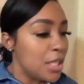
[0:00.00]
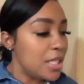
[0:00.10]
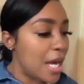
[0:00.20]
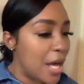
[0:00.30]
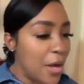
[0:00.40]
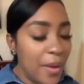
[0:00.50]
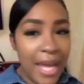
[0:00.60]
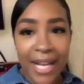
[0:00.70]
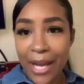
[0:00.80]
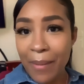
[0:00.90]
So,
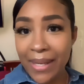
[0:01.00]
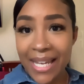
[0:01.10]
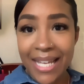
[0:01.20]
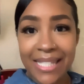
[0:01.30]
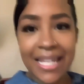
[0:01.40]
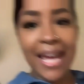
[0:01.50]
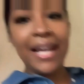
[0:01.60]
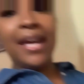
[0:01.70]
you know, because like